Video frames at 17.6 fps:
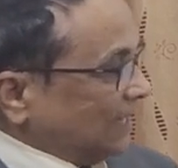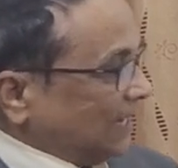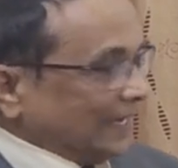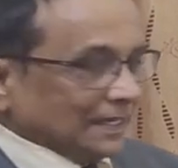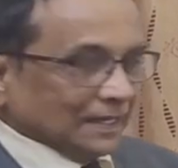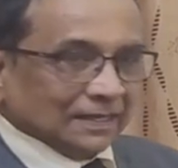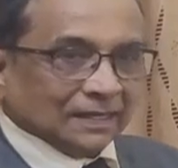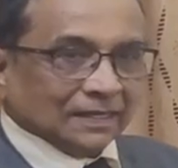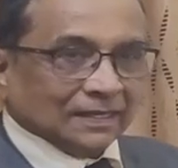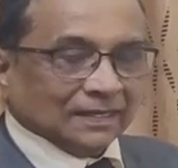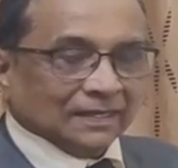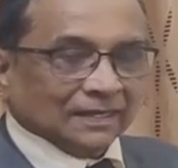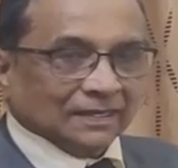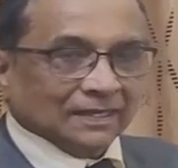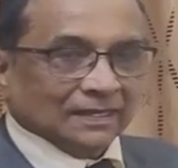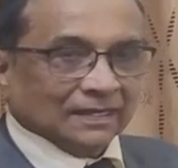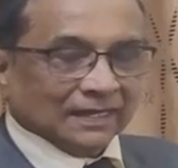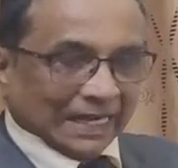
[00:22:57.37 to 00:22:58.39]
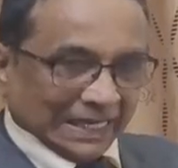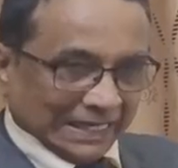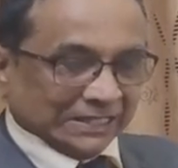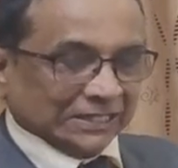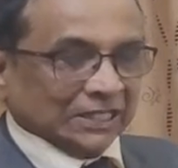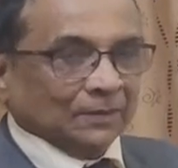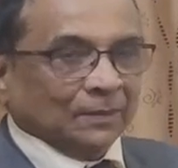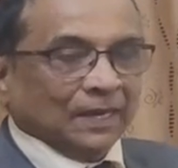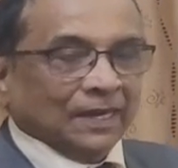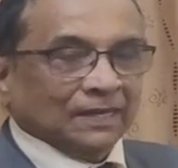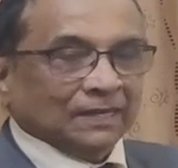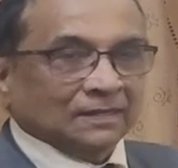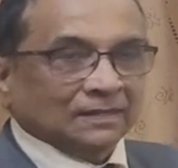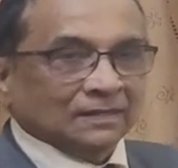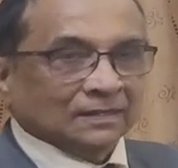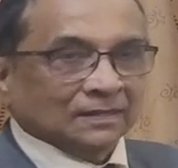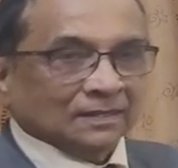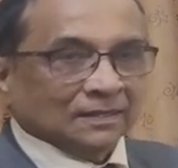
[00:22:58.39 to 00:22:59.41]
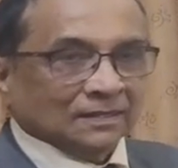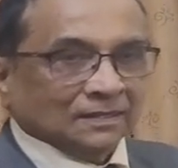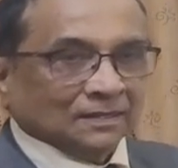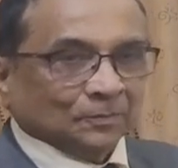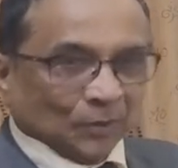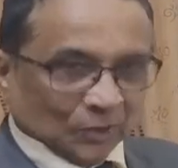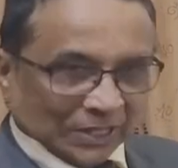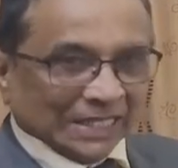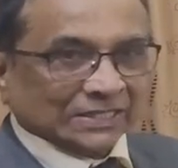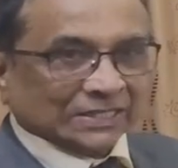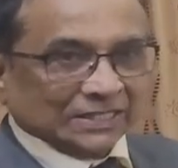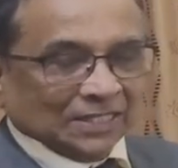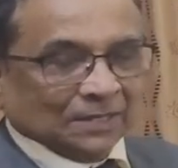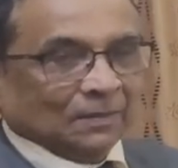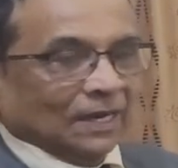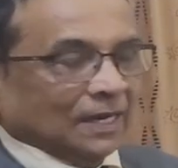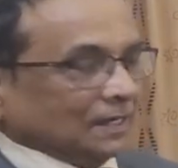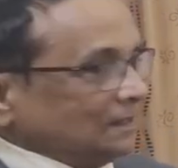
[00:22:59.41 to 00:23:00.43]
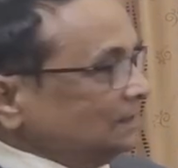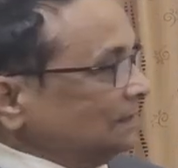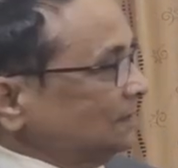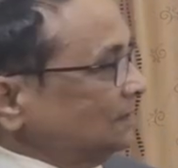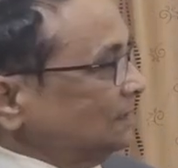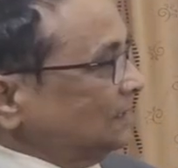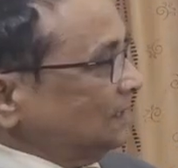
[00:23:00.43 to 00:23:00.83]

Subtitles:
like calcium ion, potassium ion,